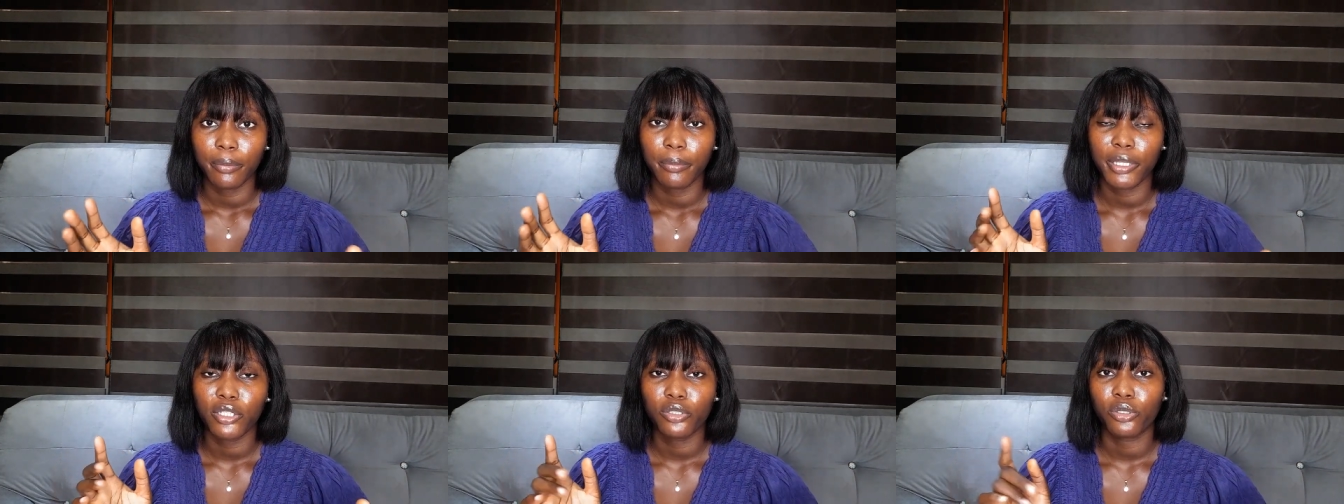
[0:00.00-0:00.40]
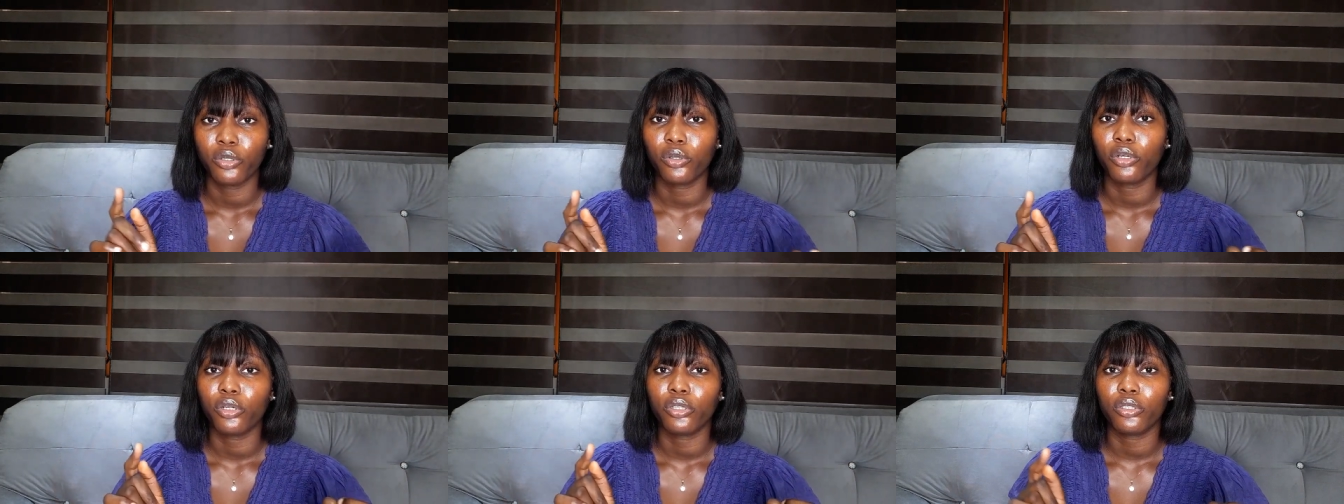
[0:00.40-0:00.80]
Make
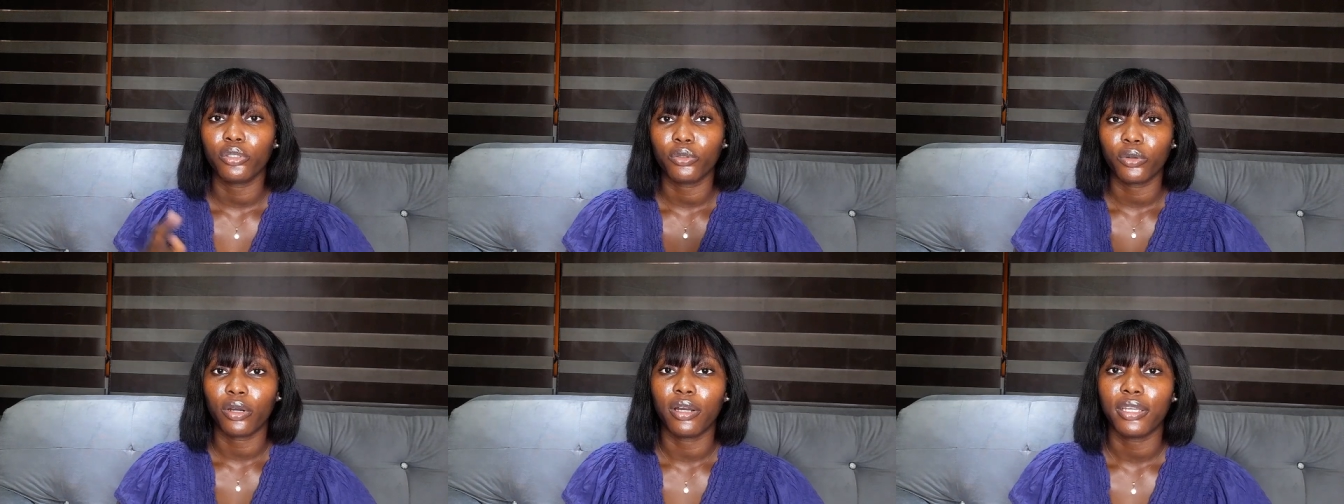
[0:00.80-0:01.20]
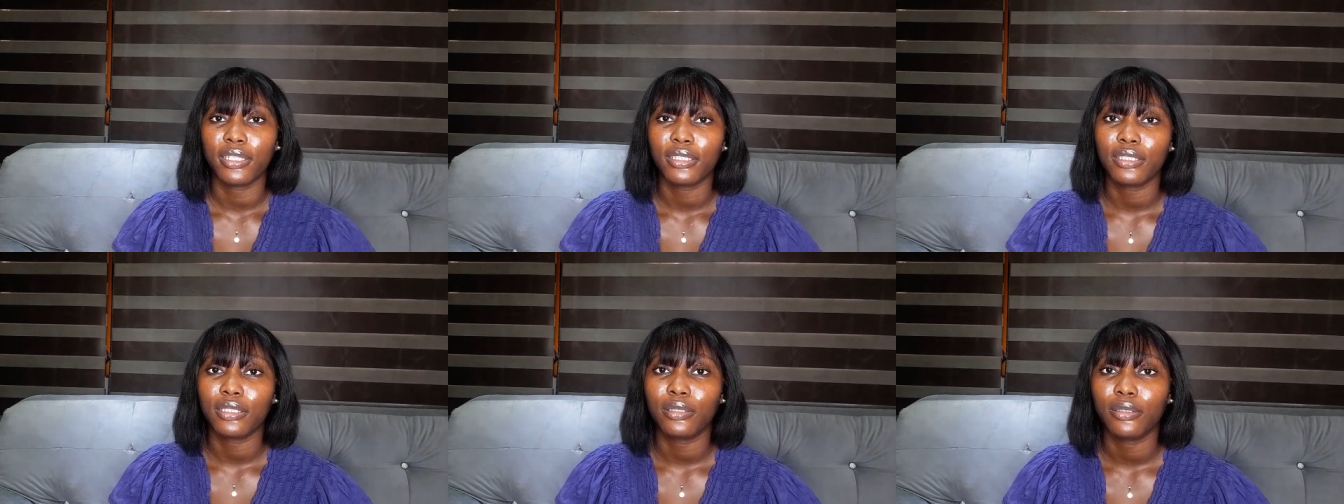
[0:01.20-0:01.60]
sure you are
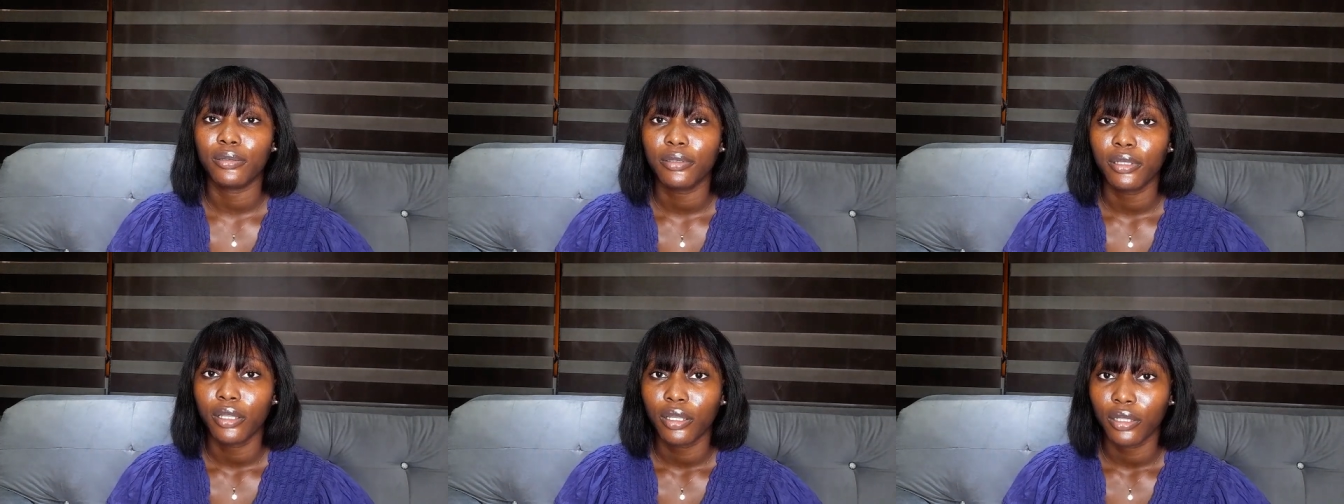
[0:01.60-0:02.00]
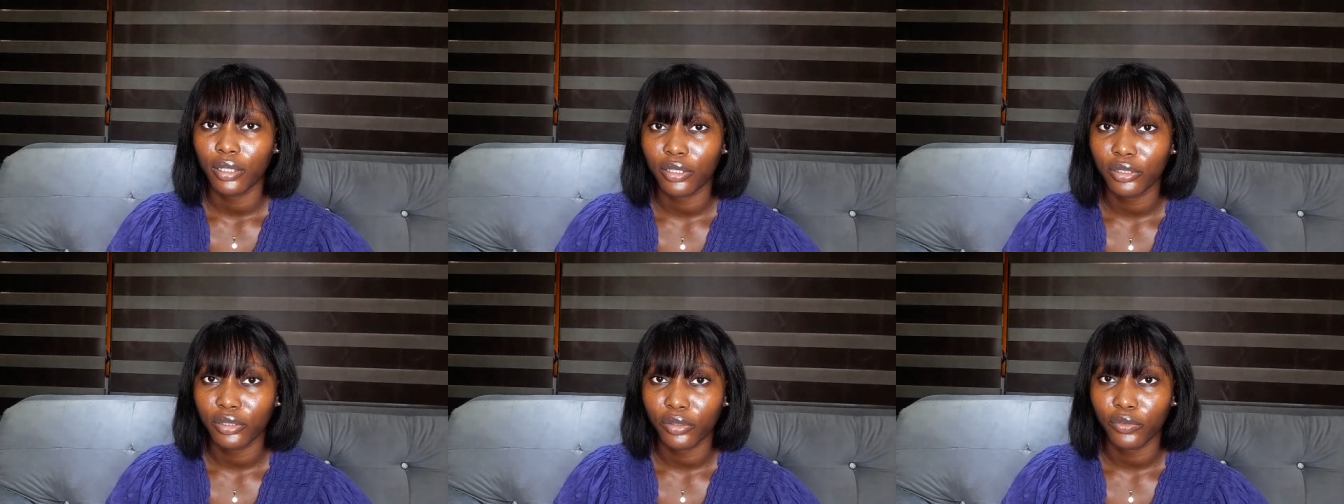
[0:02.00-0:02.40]
eating
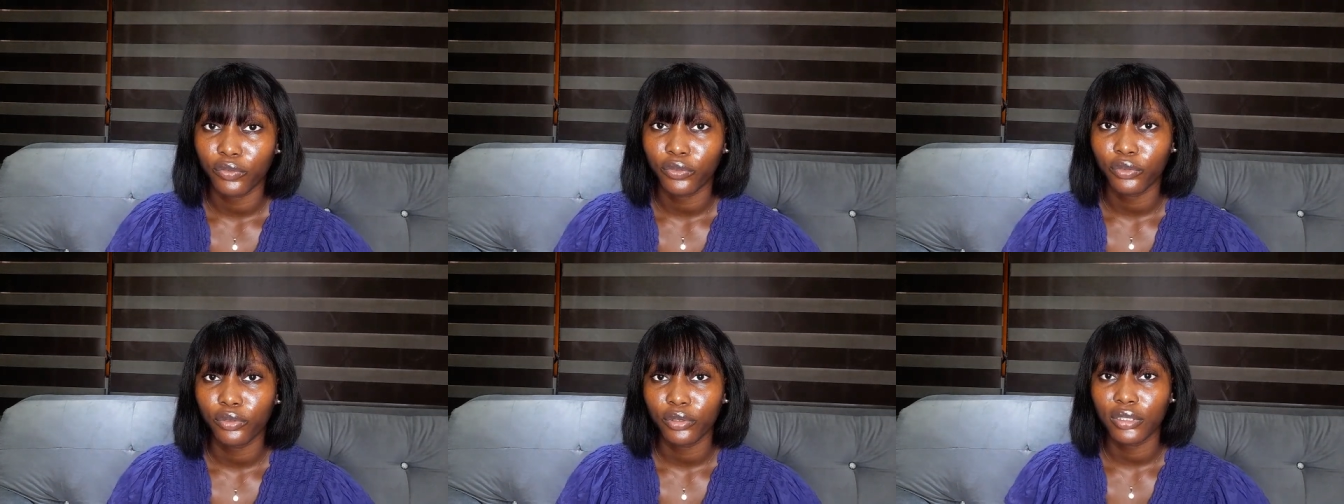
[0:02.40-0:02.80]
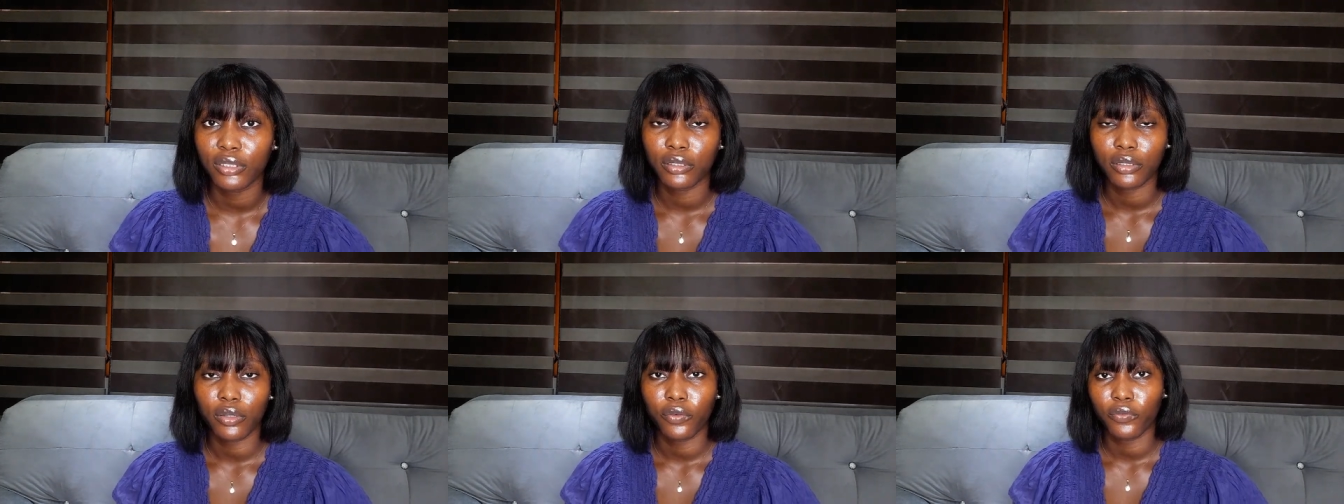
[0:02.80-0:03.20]
lots of
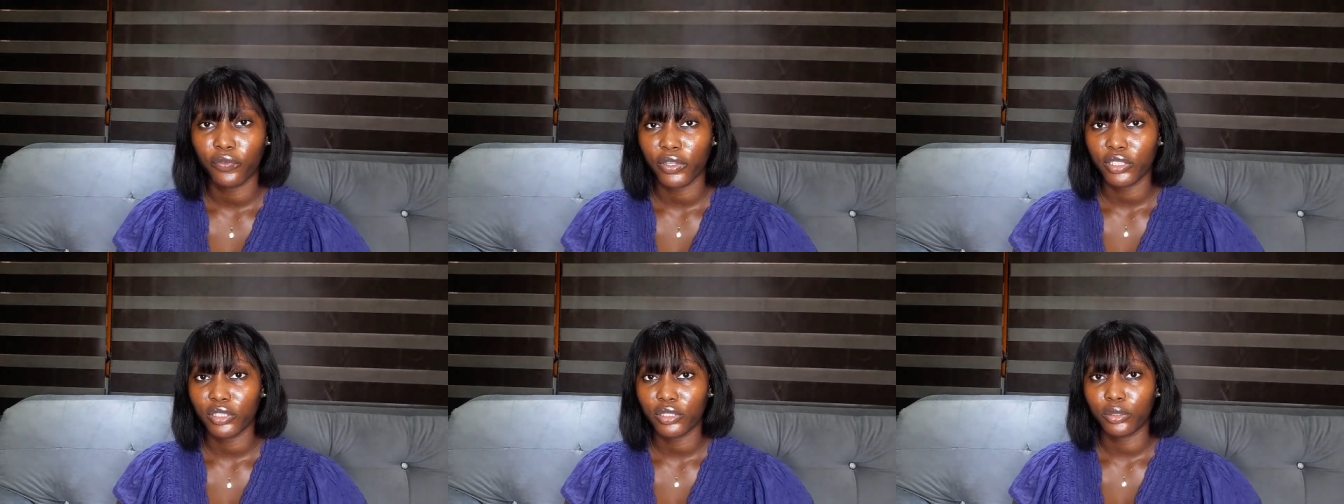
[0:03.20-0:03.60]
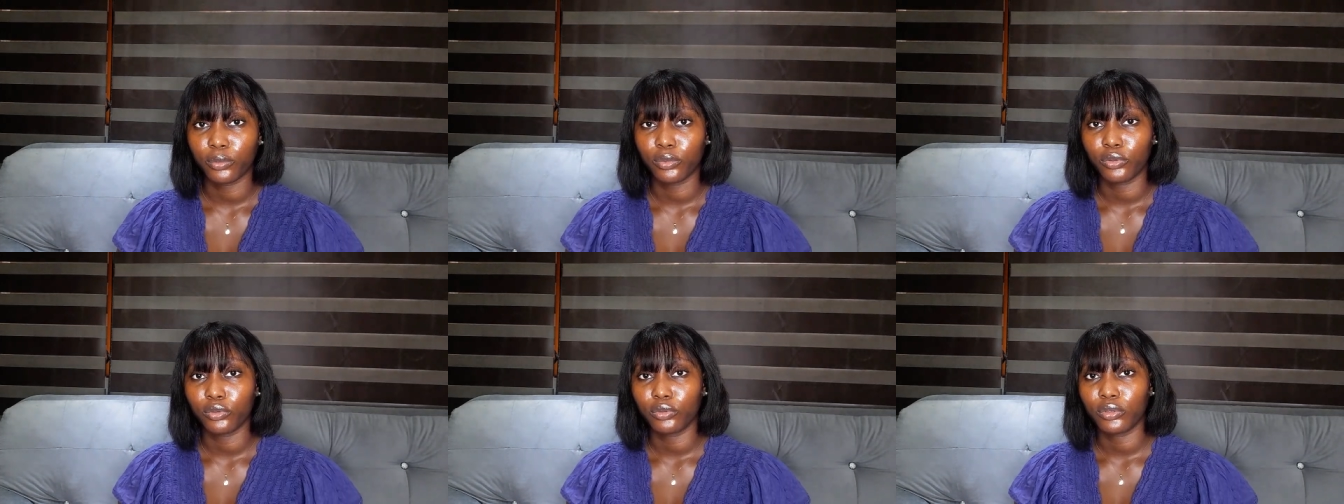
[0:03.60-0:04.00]
fruits,
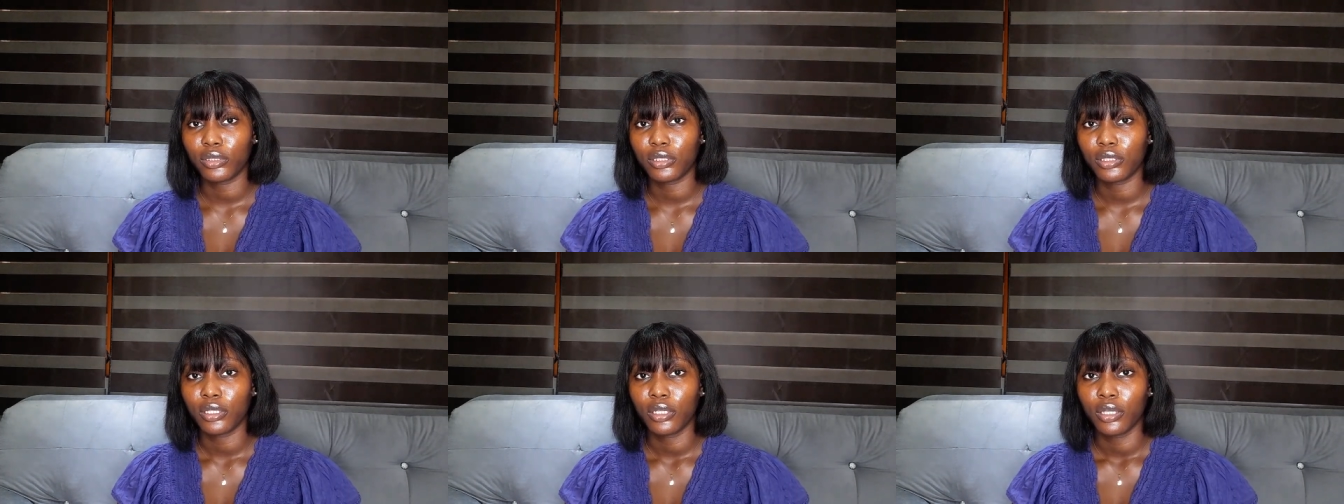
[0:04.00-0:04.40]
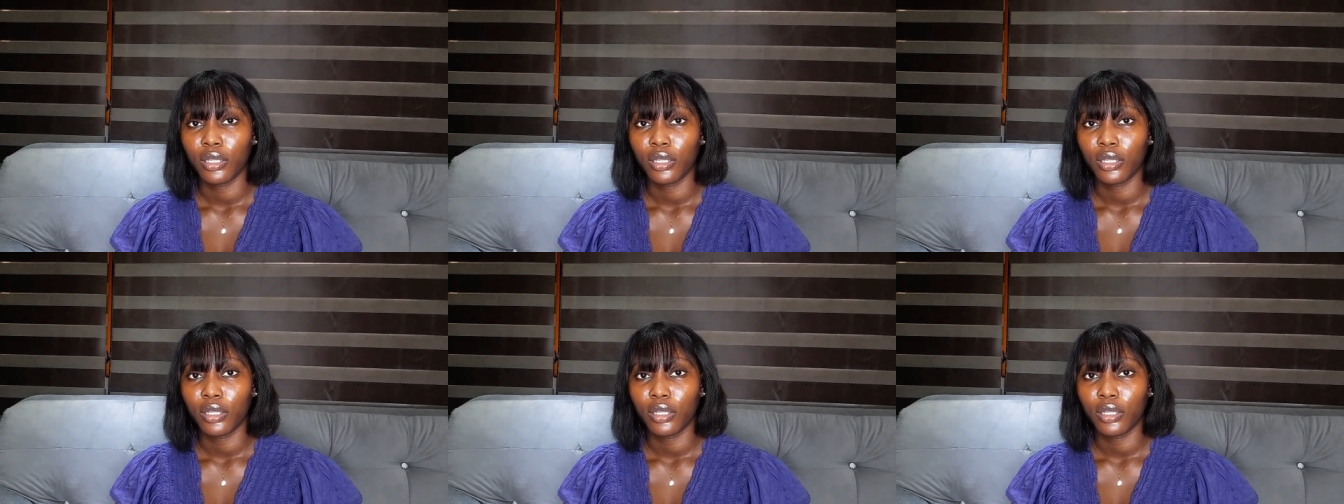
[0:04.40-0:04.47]
vegetables,